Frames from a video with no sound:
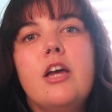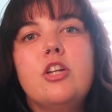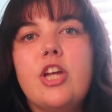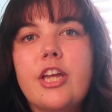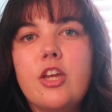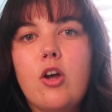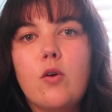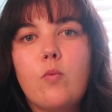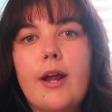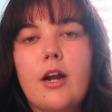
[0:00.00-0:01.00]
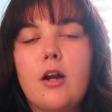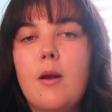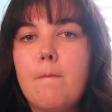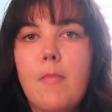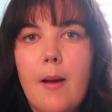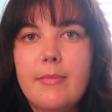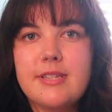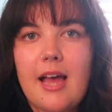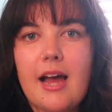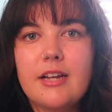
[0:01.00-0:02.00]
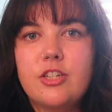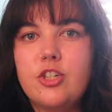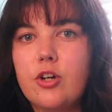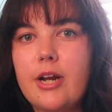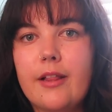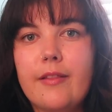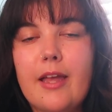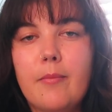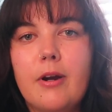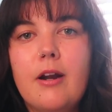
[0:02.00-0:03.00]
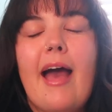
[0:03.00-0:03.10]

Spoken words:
checking on where mom is at during labor.